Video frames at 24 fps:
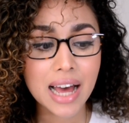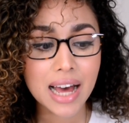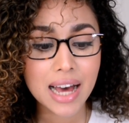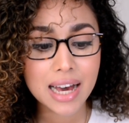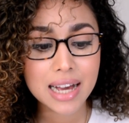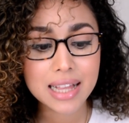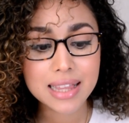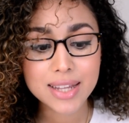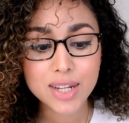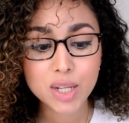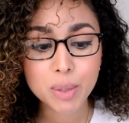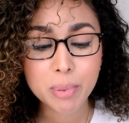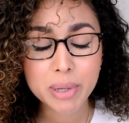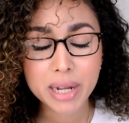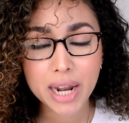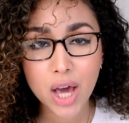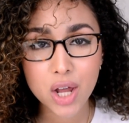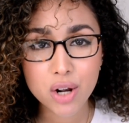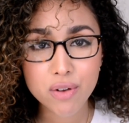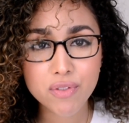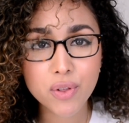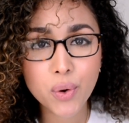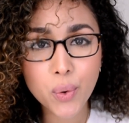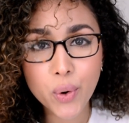a little bit
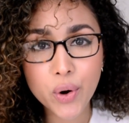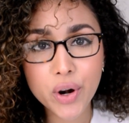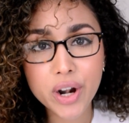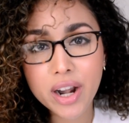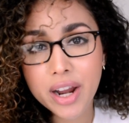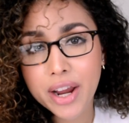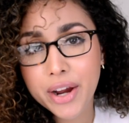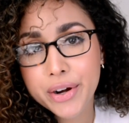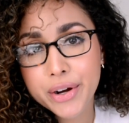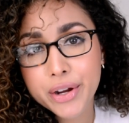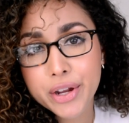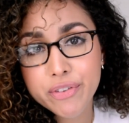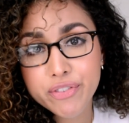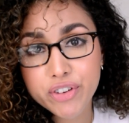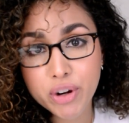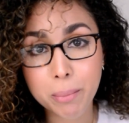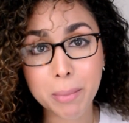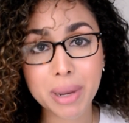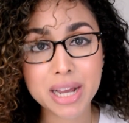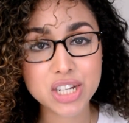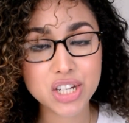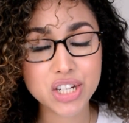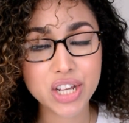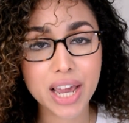out of the ordinary for
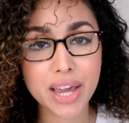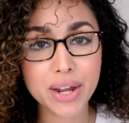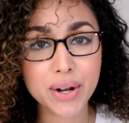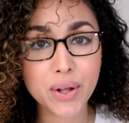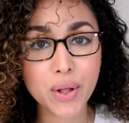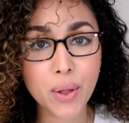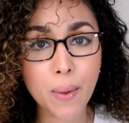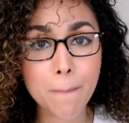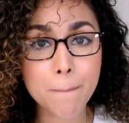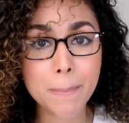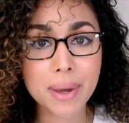my channel,